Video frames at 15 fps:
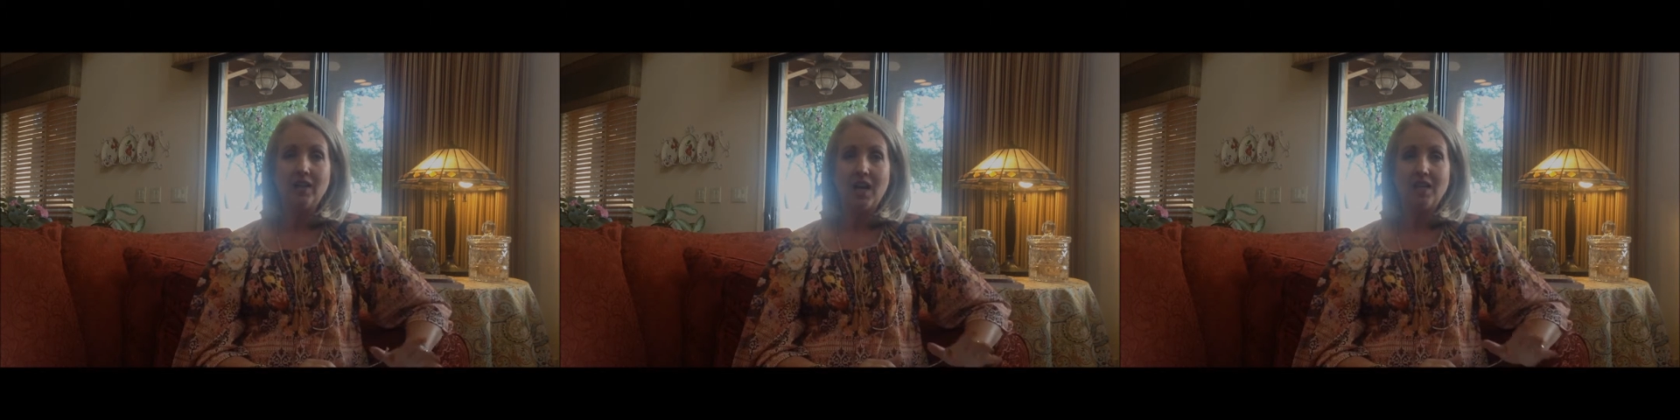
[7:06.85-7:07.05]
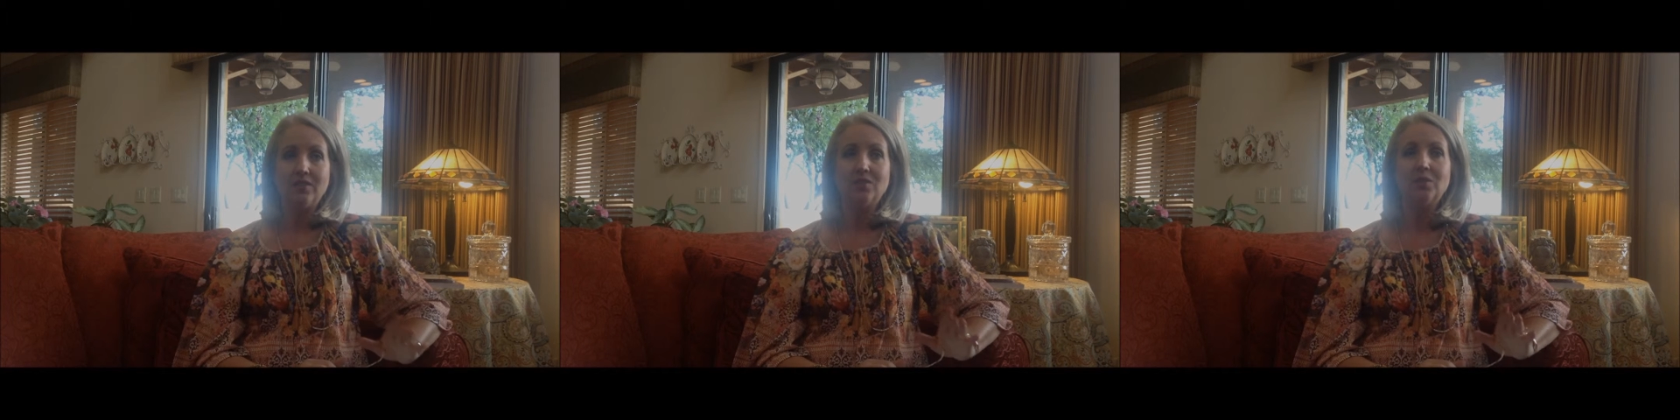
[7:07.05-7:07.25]

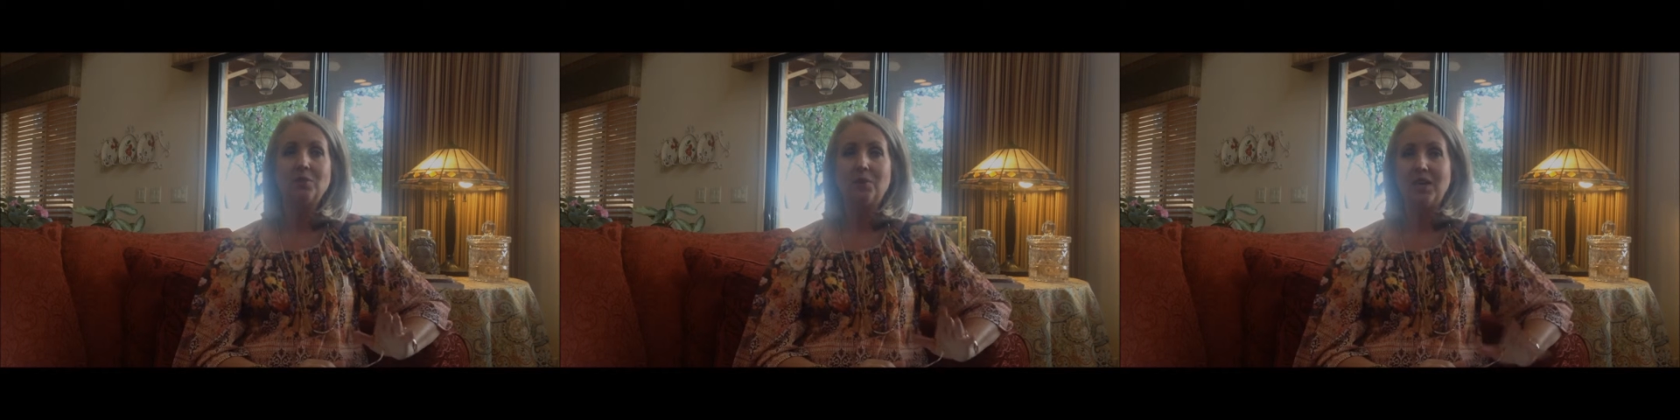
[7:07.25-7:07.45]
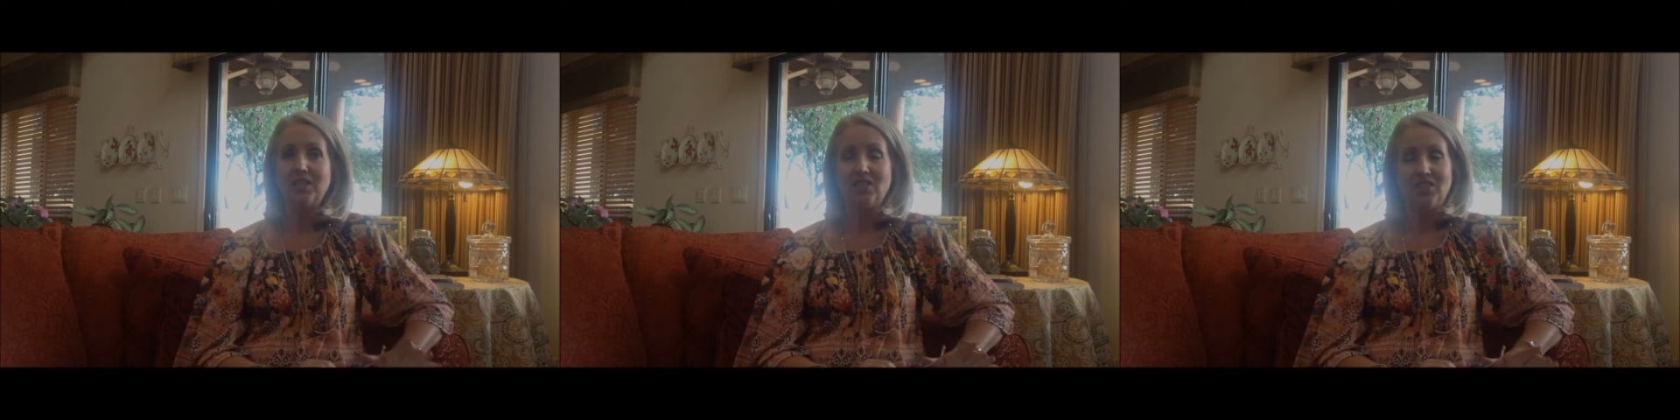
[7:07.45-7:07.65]
God's
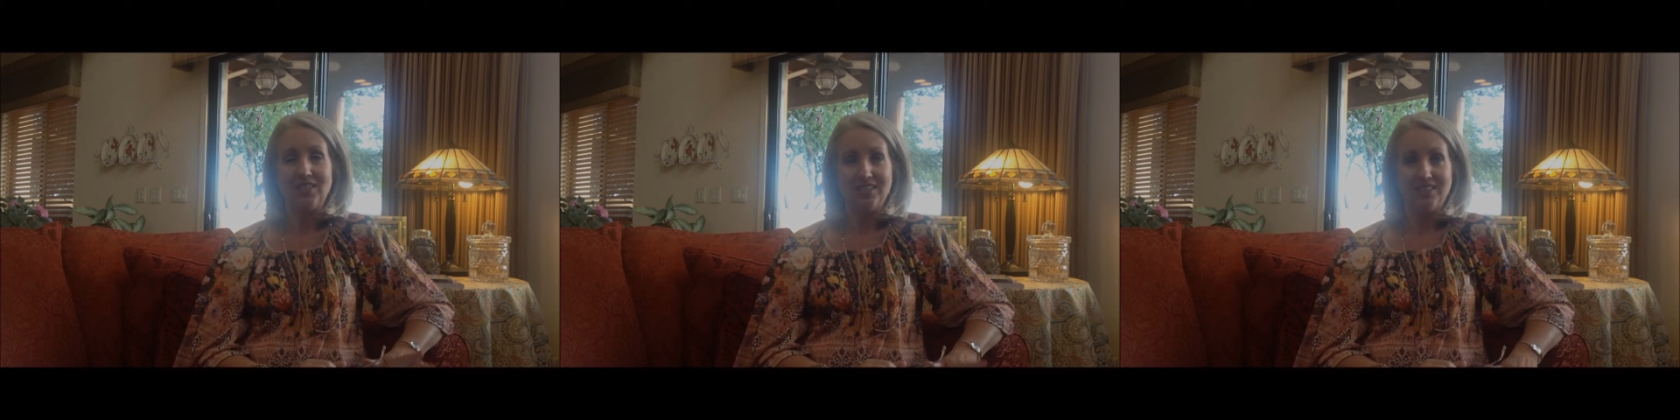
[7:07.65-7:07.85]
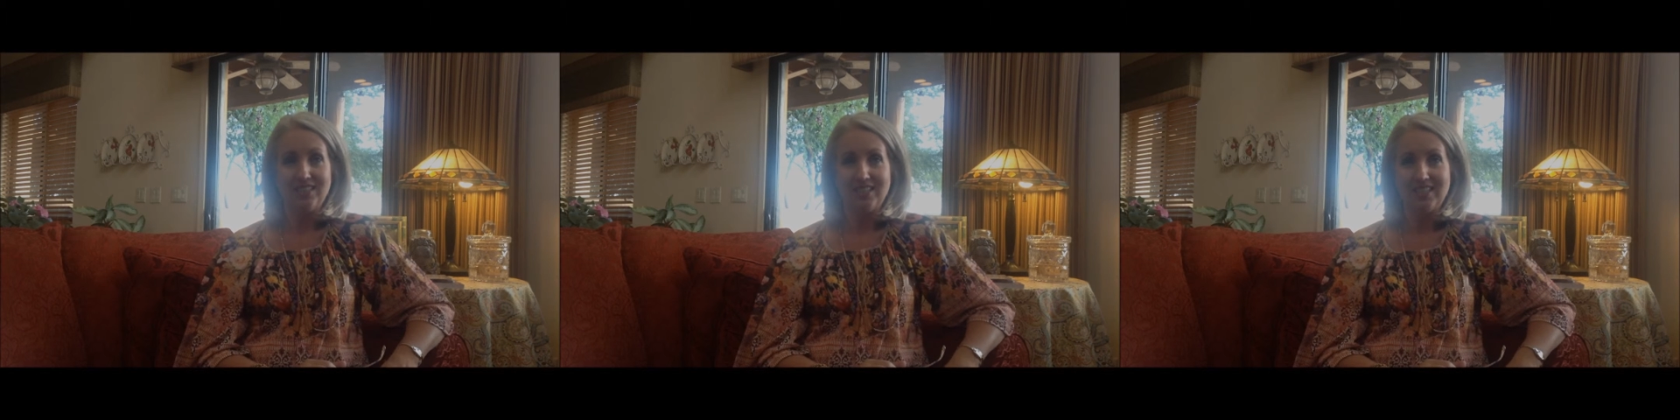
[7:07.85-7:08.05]

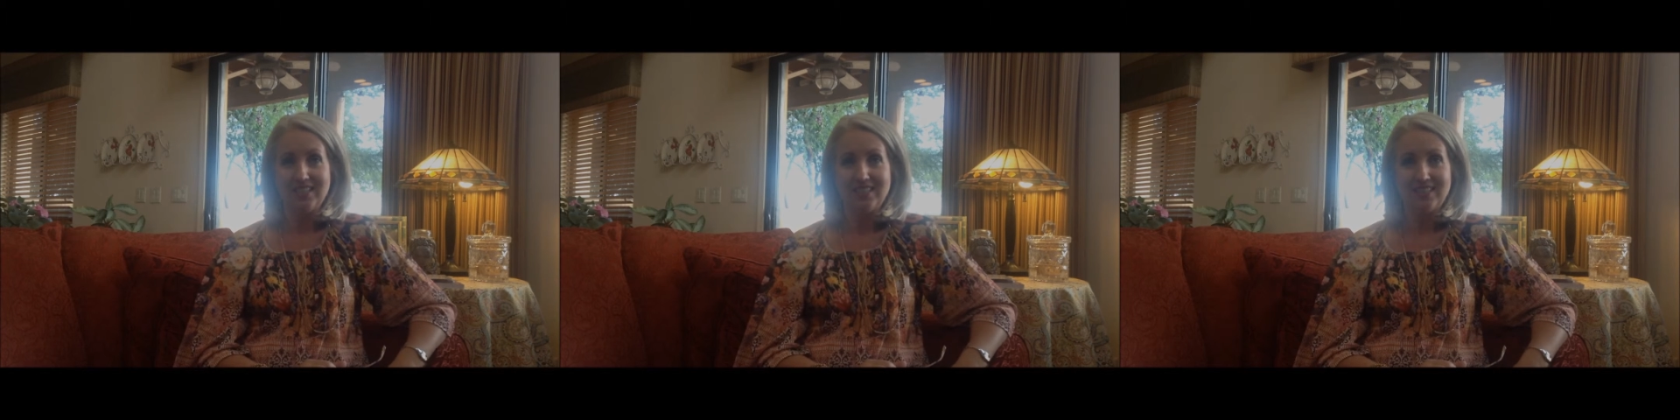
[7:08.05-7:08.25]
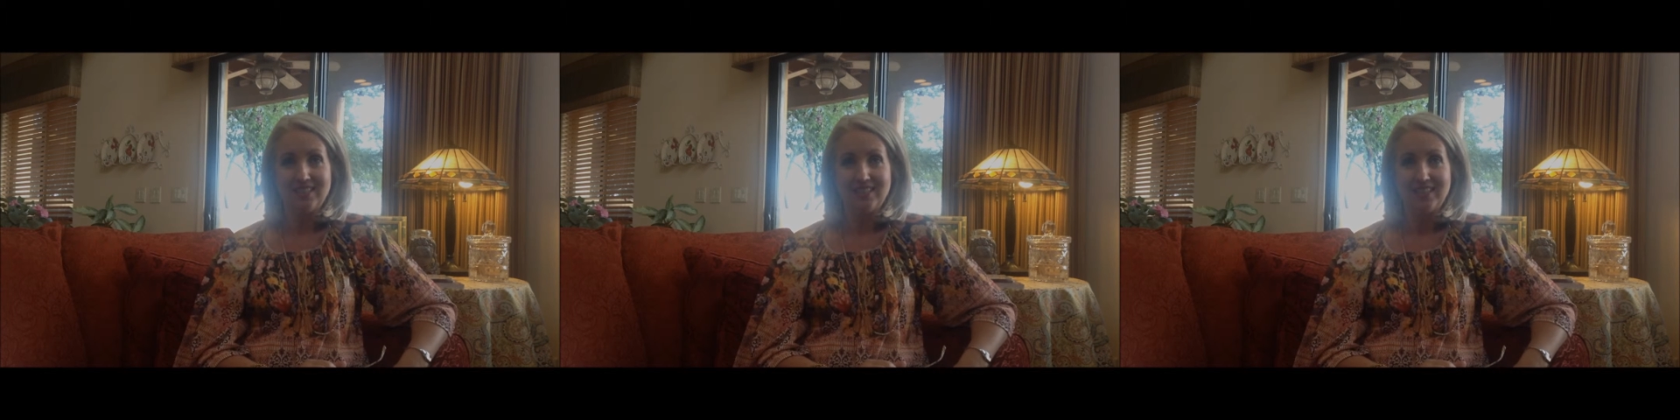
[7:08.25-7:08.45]

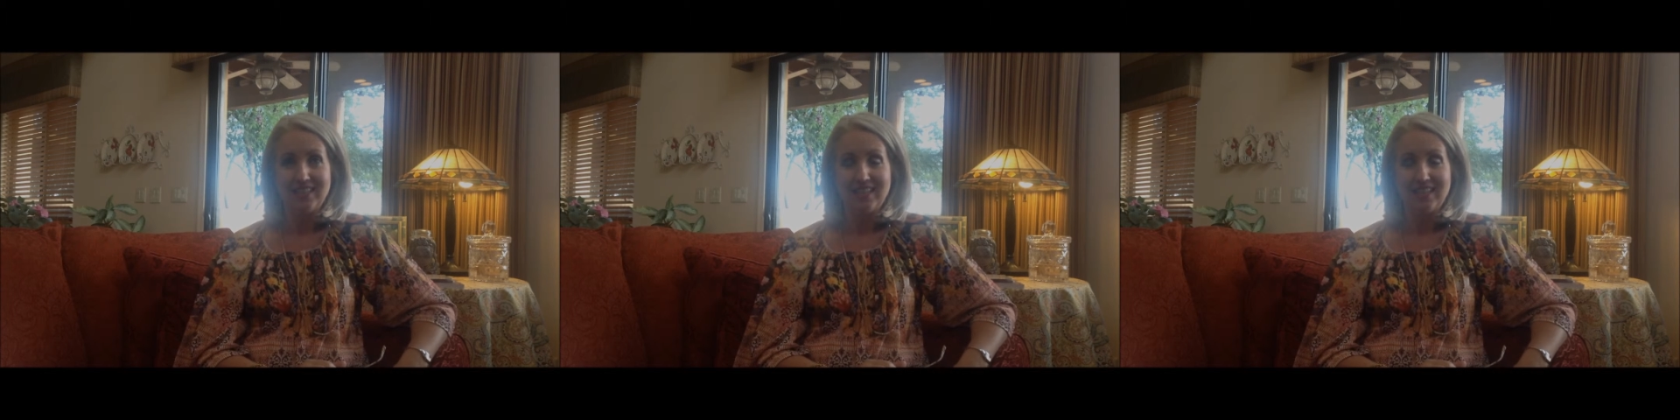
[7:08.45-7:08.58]
graciousness